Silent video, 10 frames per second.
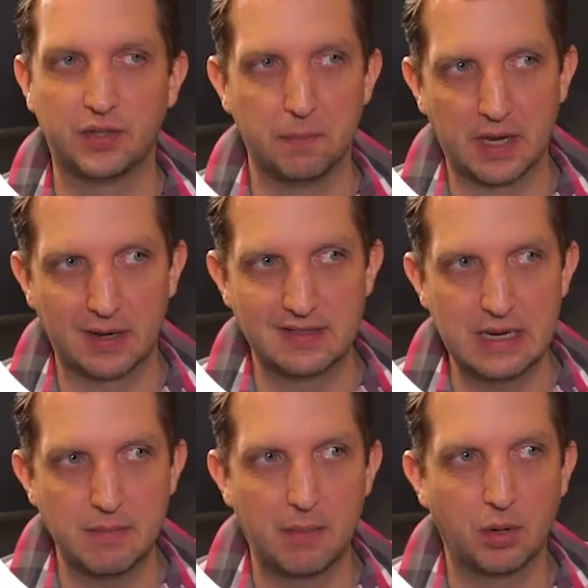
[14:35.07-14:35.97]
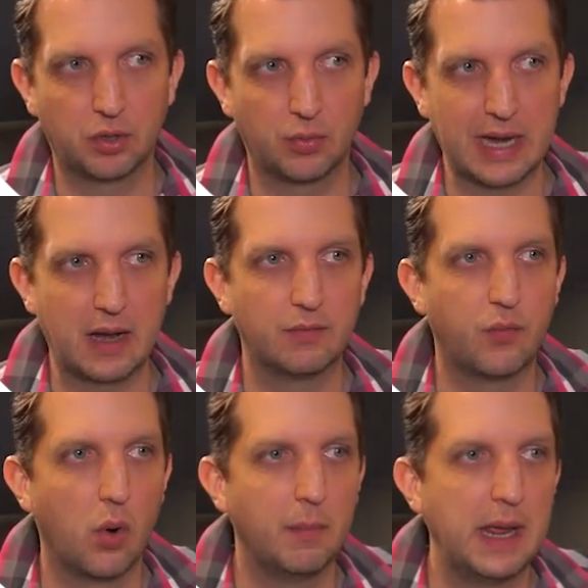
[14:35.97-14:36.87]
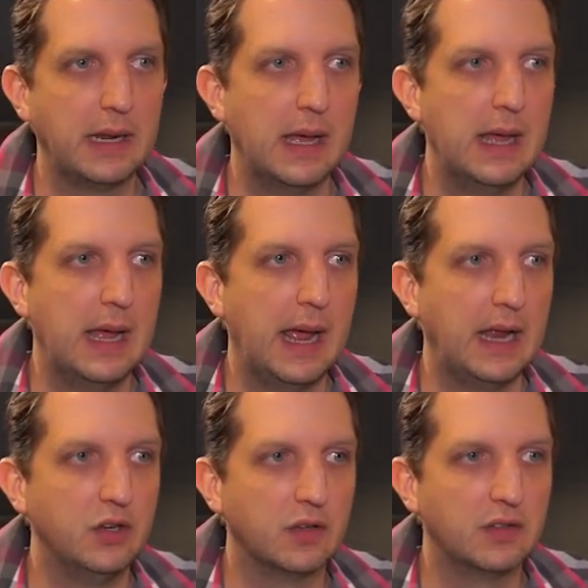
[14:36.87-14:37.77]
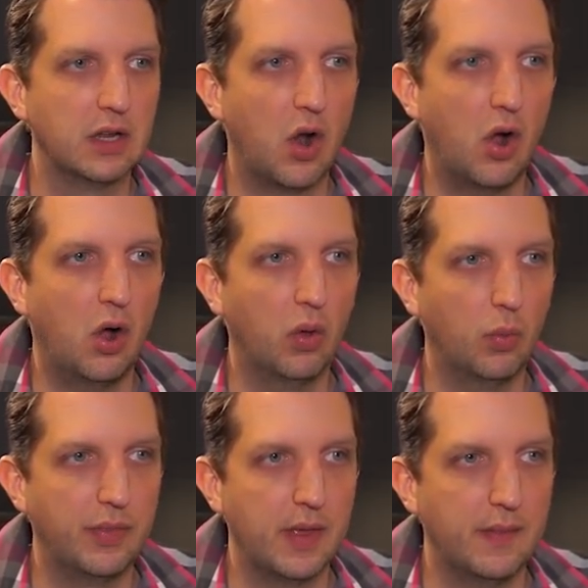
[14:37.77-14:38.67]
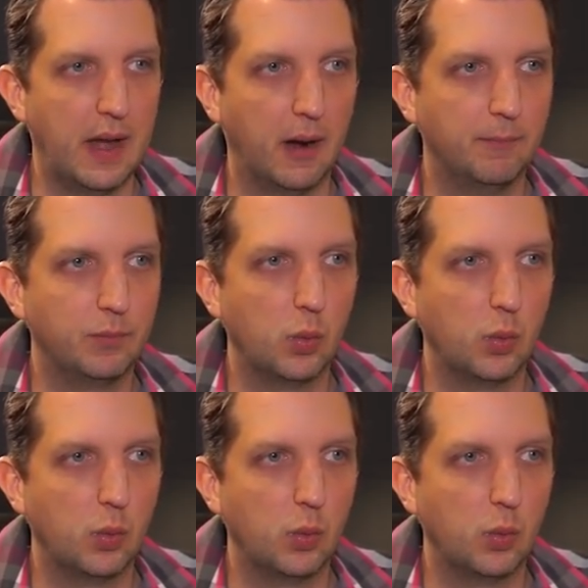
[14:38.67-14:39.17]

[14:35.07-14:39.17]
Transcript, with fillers: something a team member created for me, and you can see it all within there.